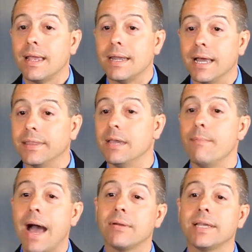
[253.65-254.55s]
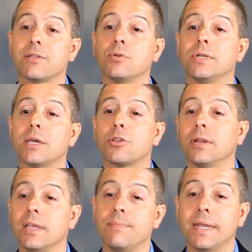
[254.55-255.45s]
Now, the amount has
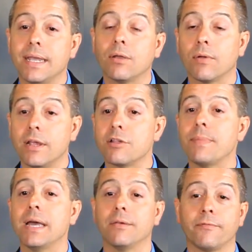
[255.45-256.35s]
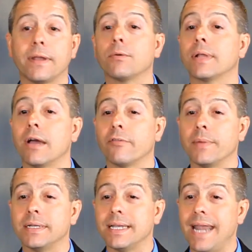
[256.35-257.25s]
traditionally been increased by the federal
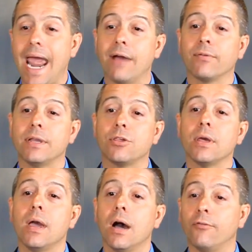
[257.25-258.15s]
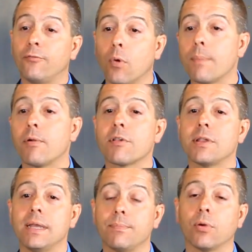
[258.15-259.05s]
government an average of
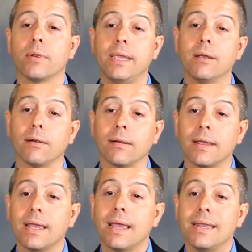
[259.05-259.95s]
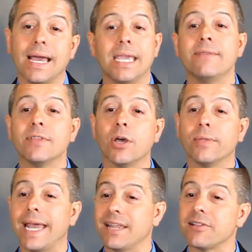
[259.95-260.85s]
4% per year. Now, even though
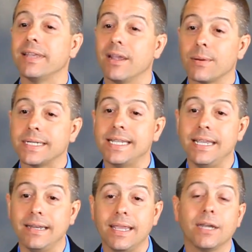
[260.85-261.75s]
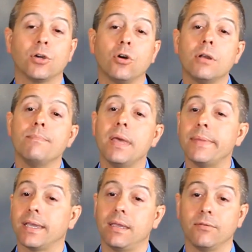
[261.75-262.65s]
that isn't guaranteed, it could
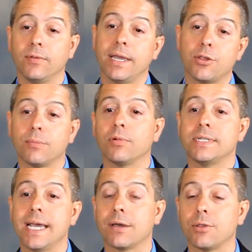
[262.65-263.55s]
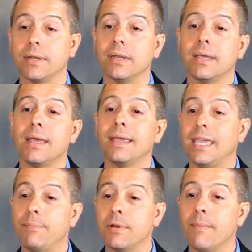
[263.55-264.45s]
mimic inflation protection.
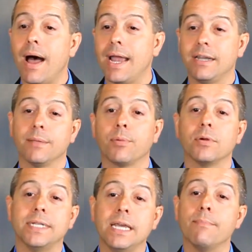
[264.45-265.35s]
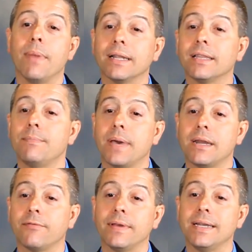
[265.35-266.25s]
Keep in mind, the per diem monthly
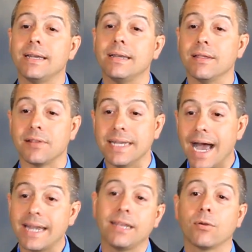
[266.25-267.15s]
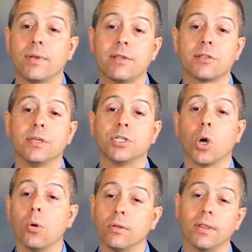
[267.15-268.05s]
benefit does not increase the
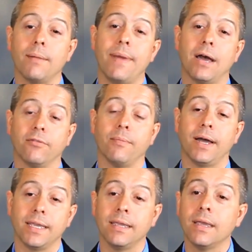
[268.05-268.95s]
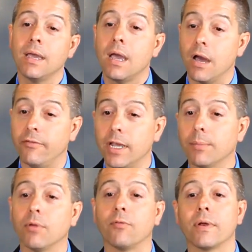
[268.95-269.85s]
total amount of money
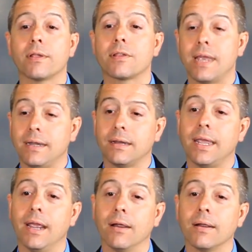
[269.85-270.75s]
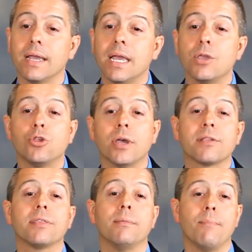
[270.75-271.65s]
available for extended care,
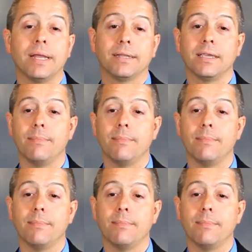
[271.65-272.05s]
just the monthly